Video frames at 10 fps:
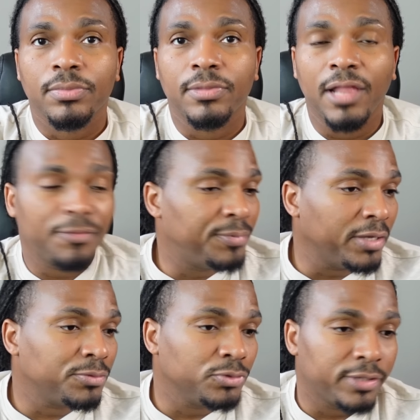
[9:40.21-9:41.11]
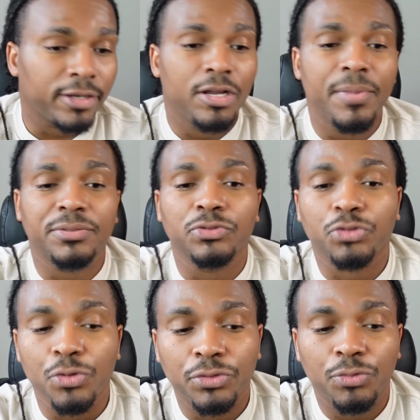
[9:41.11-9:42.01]
There, there's some, there could be some
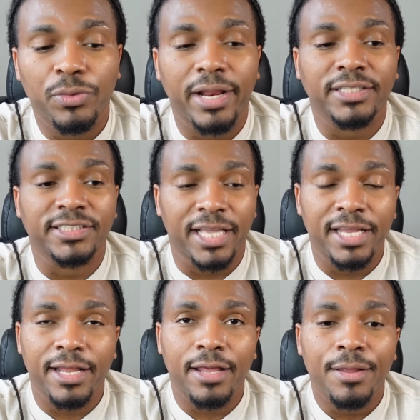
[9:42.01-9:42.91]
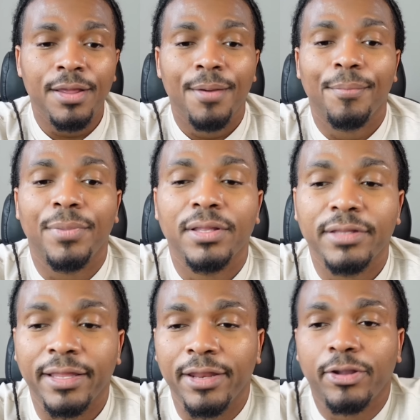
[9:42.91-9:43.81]
truth to when they're saying that.
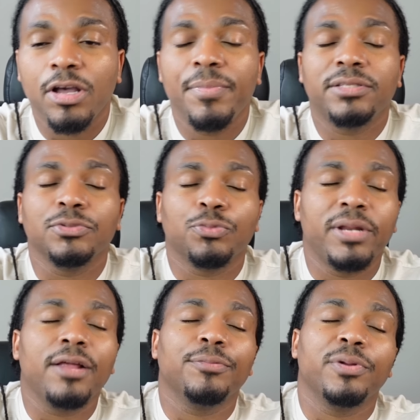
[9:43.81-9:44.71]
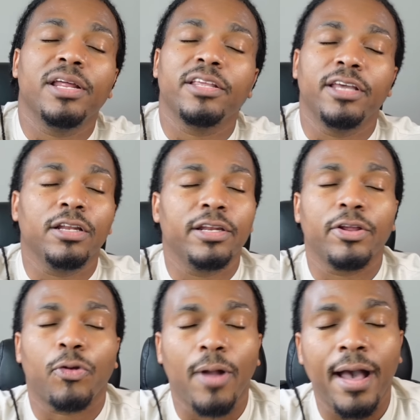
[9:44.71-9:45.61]
They, there could be some when they when they're yelling
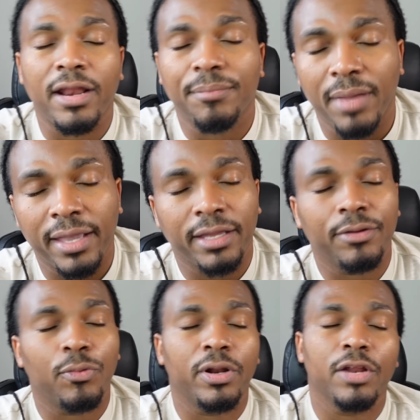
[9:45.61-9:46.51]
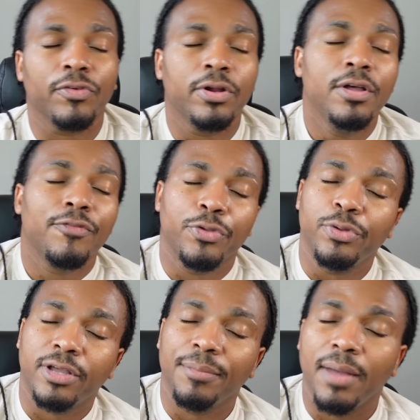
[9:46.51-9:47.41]
and crying and begging or whatever for you
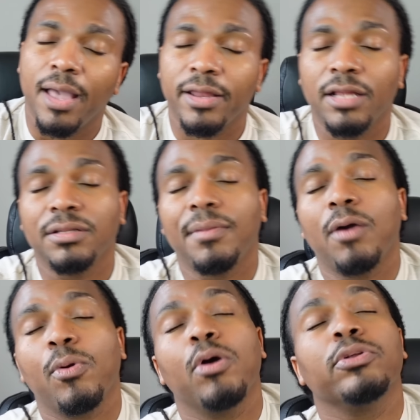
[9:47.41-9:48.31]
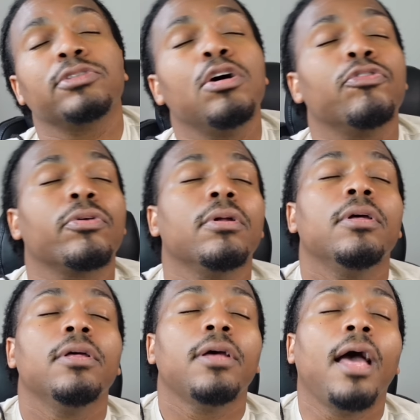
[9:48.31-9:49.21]
to come back, and they're like, my world is over.
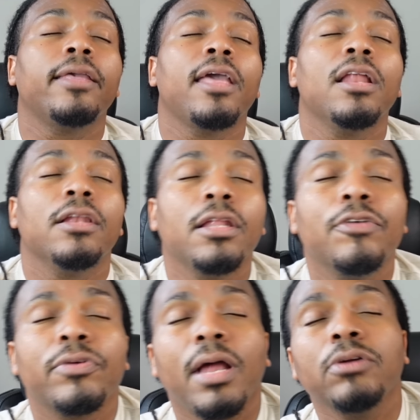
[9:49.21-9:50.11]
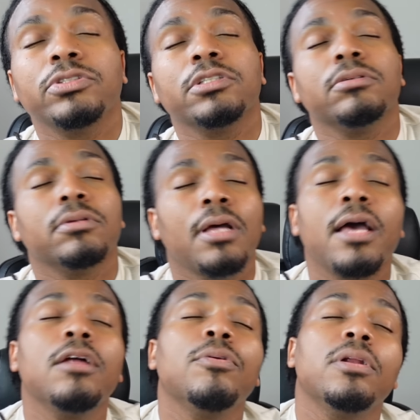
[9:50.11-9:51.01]
I can't live without you.
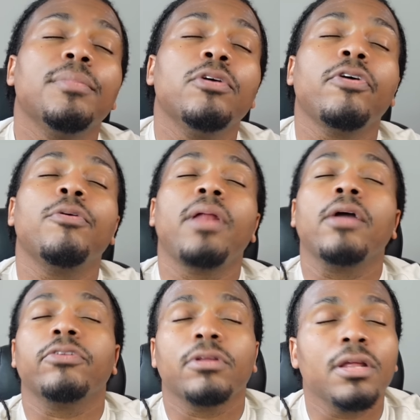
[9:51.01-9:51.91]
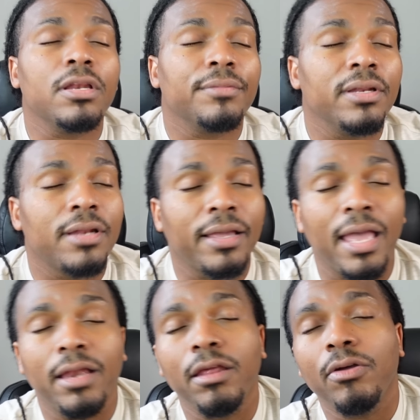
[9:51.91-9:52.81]
I don't want to move on without you. I
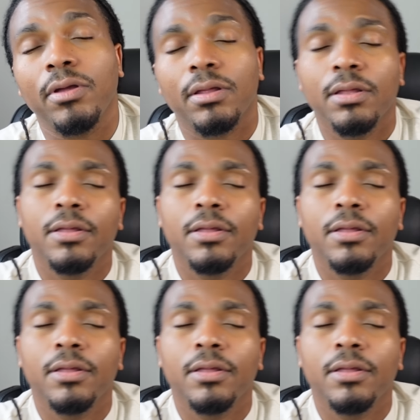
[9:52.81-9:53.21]
can't do it.